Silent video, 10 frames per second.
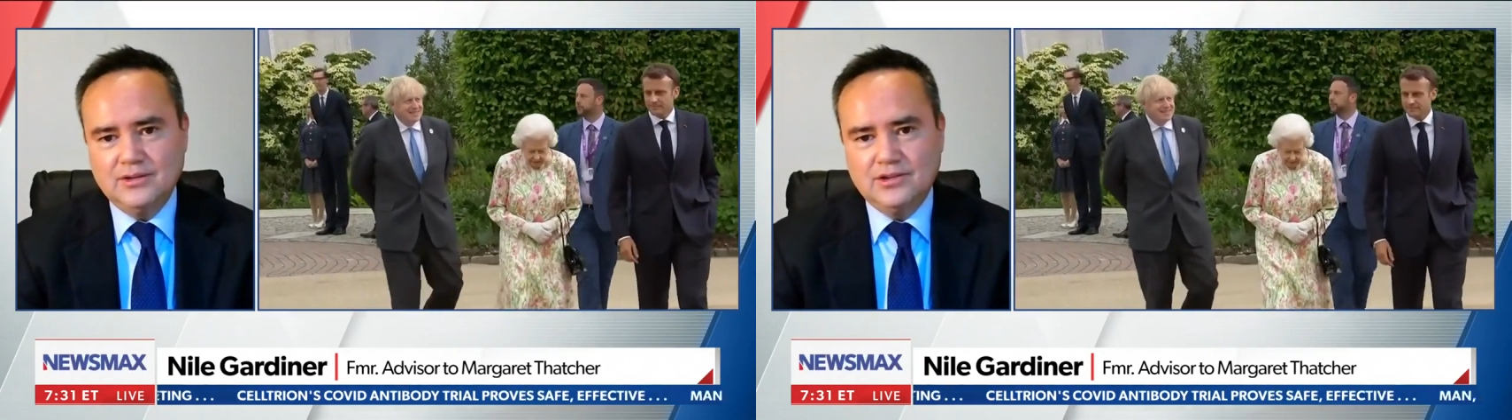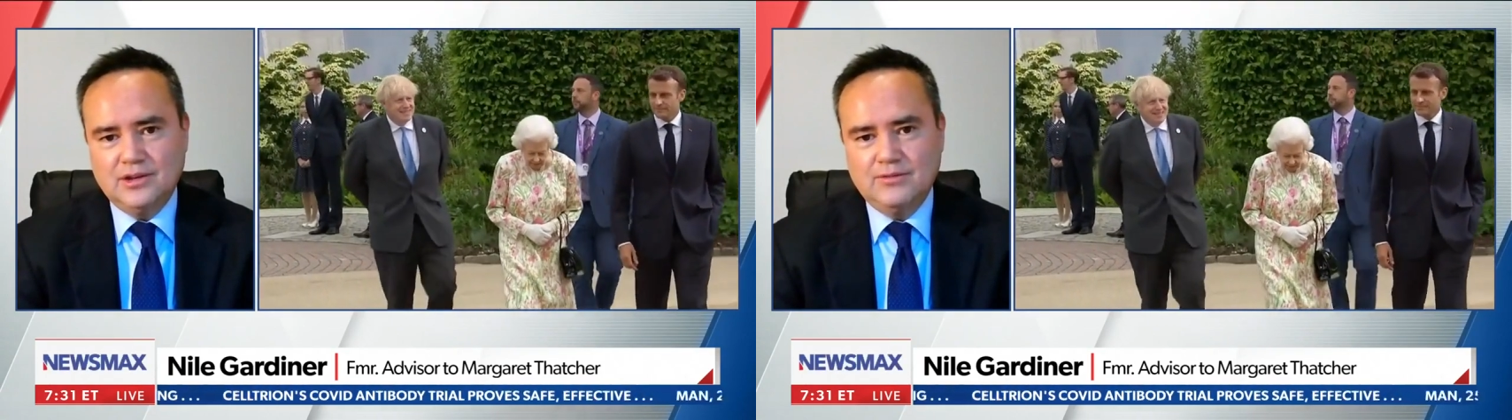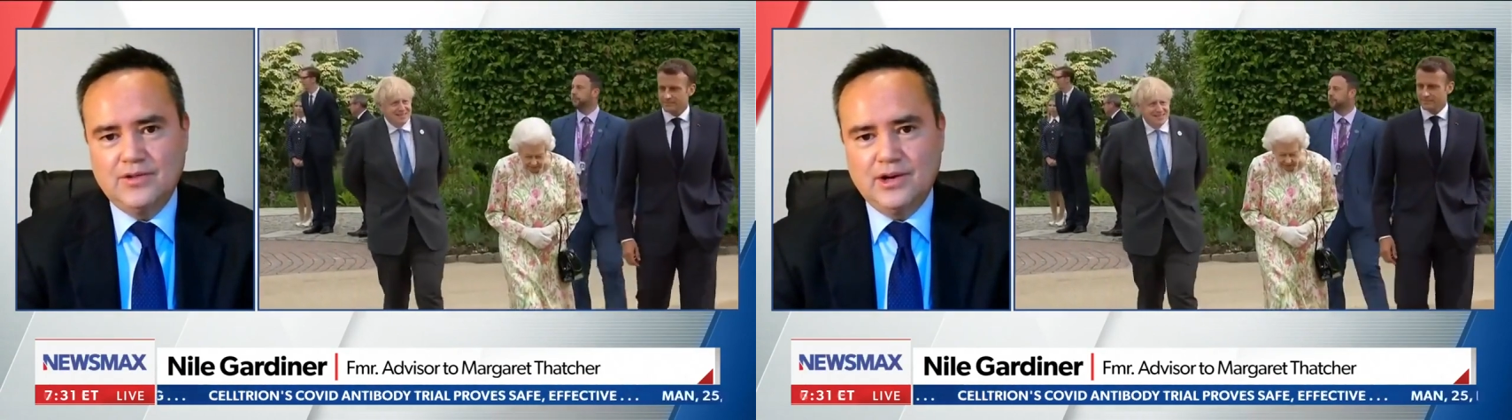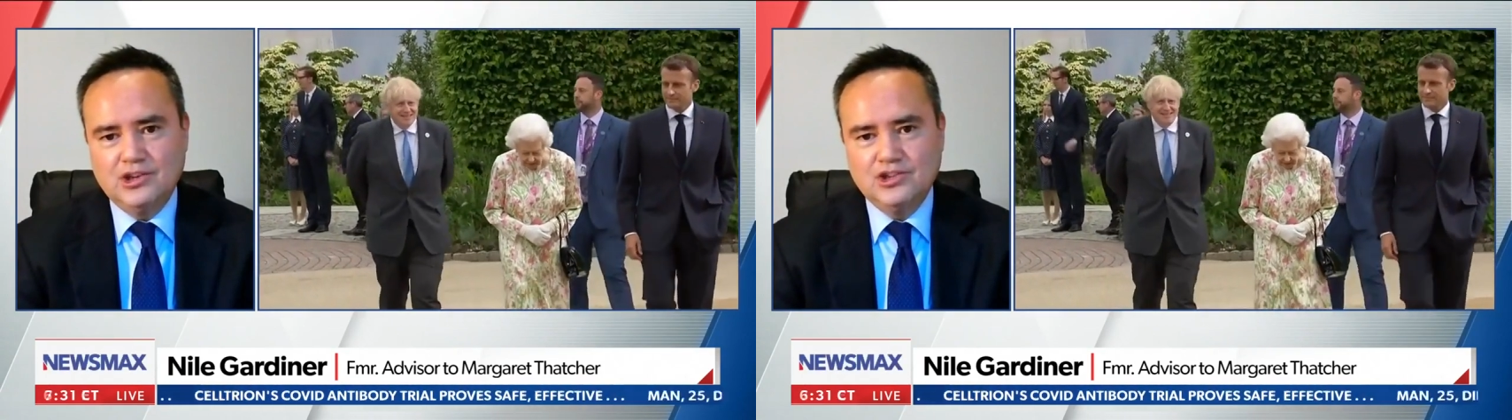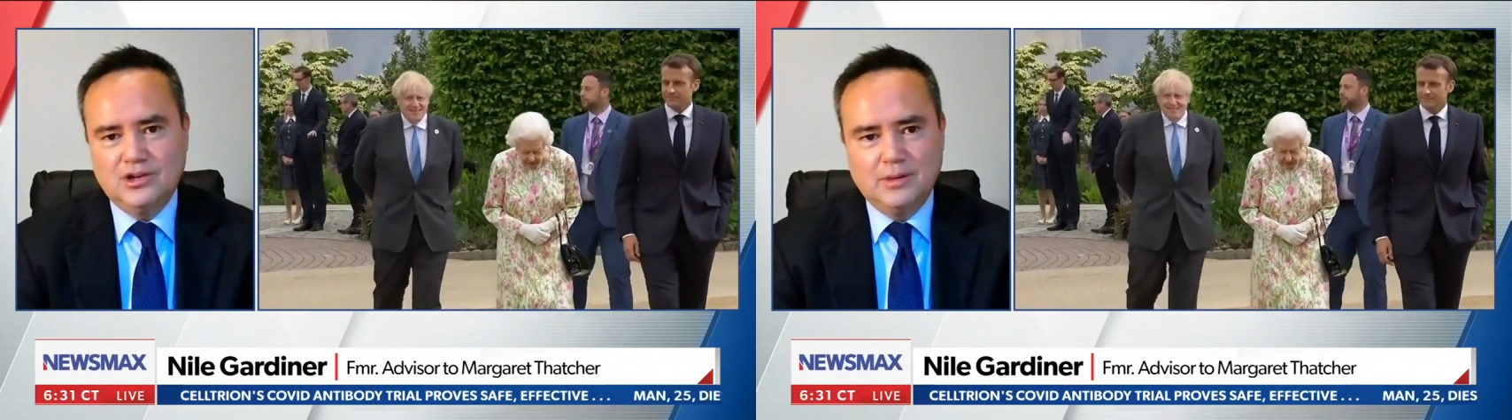she
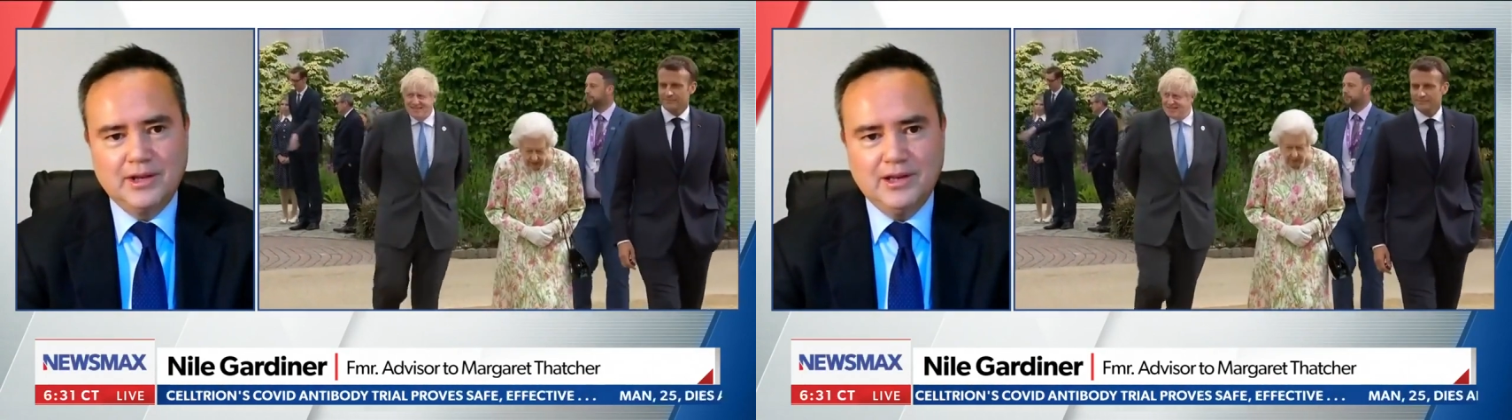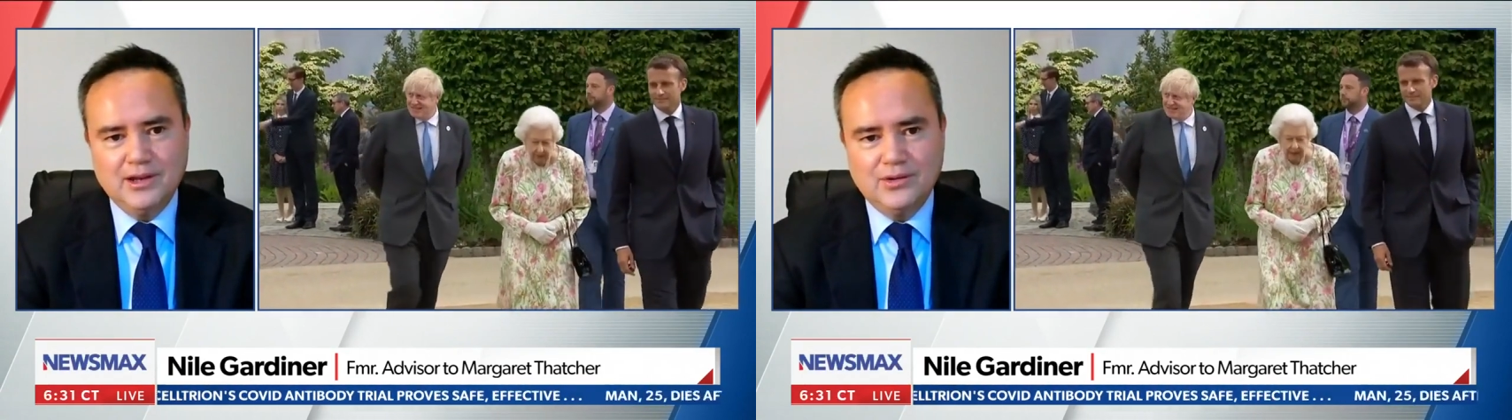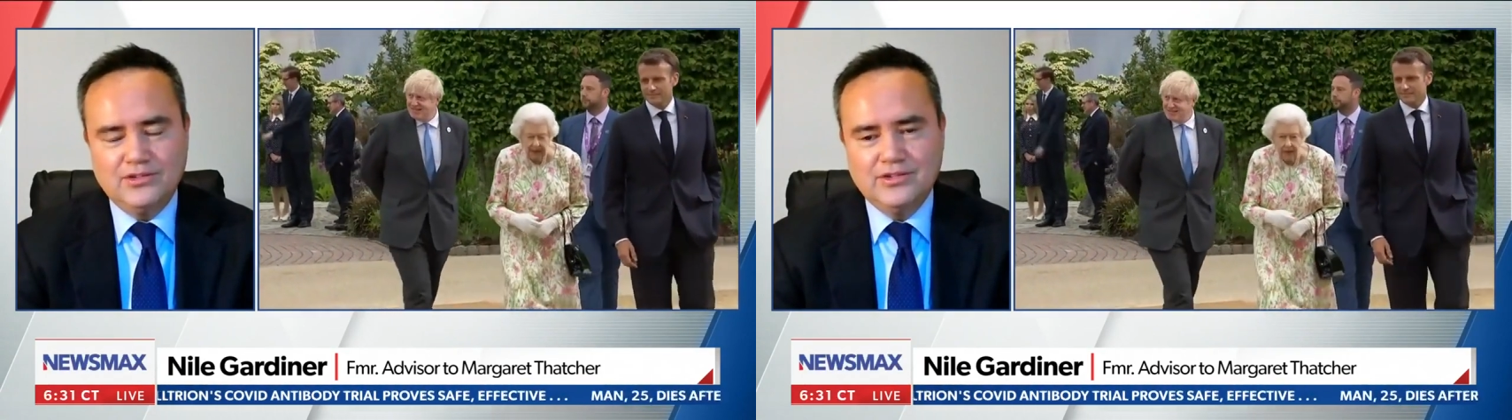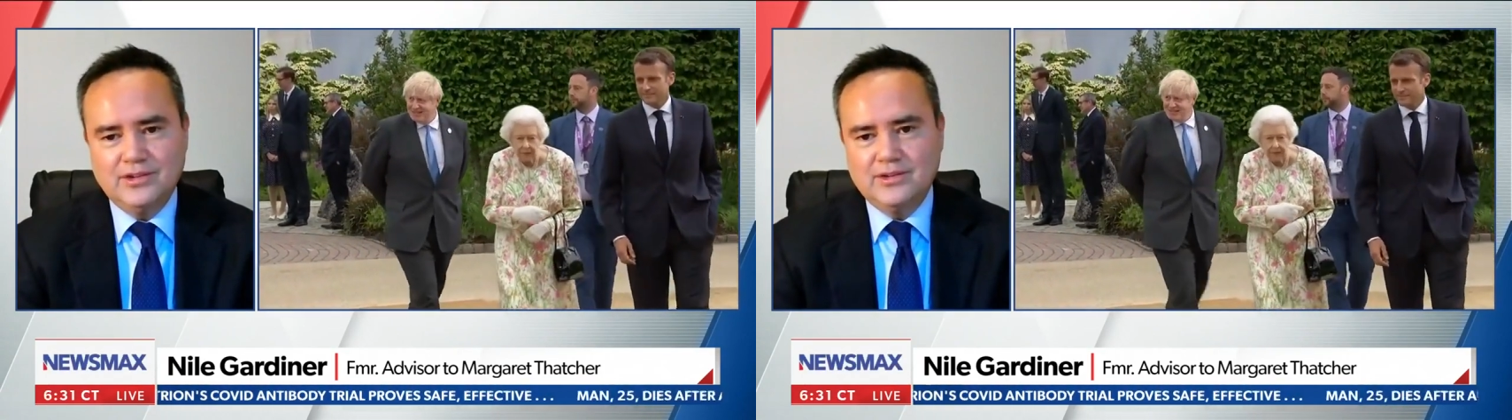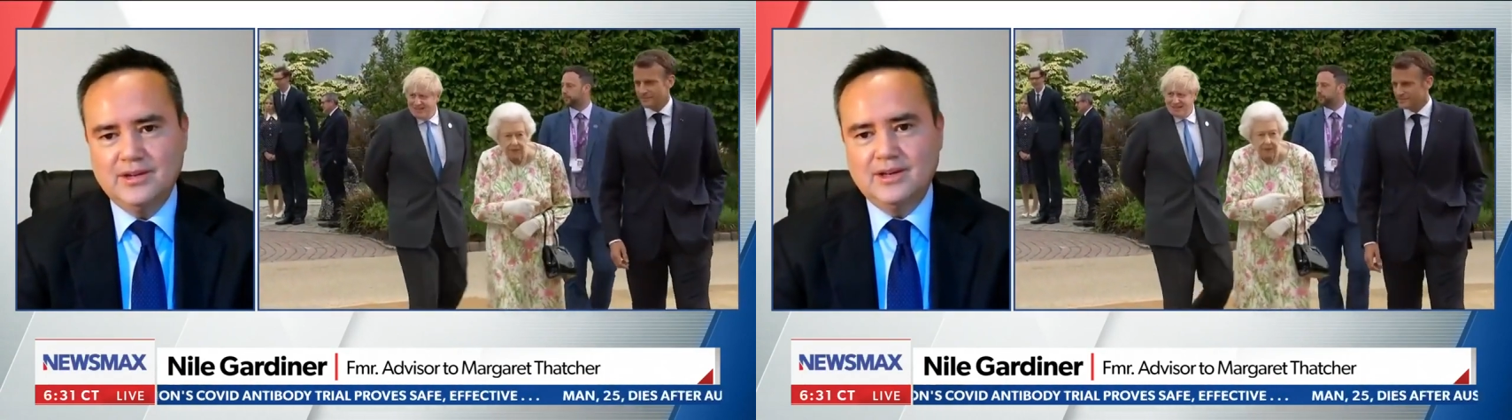very charmingly hosted